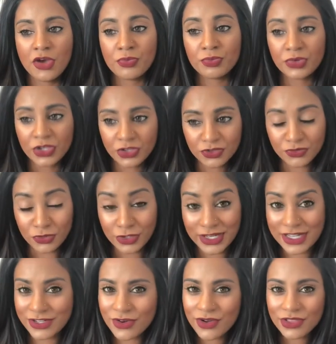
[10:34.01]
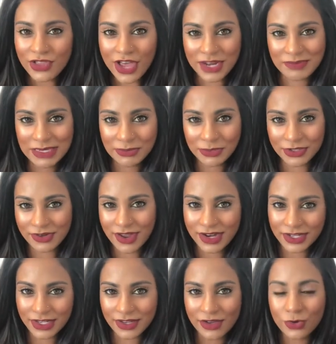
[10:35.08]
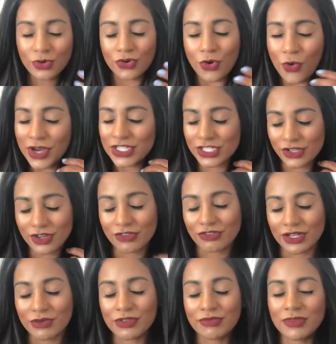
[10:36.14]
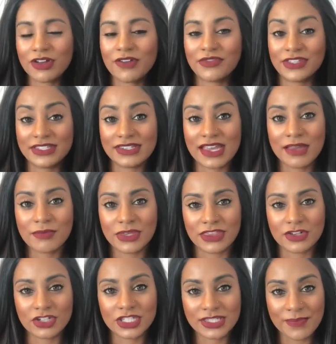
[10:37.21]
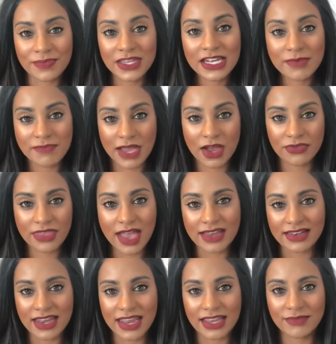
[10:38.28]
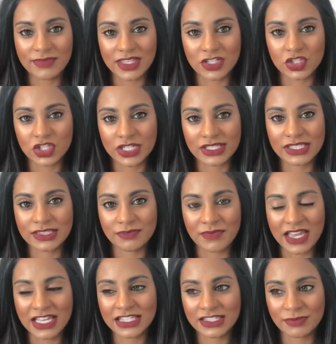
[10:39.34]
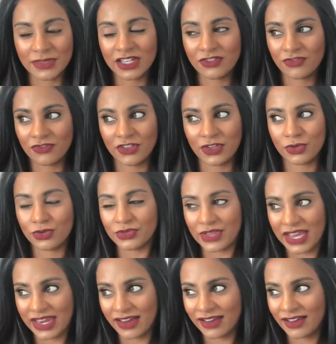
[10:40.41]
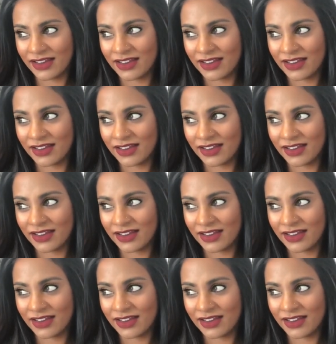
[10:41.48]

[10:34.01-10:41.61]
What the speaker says: beautiful, and I know a lot of people are not going to agree with me on this name, but there's something about that name that just makes me feel like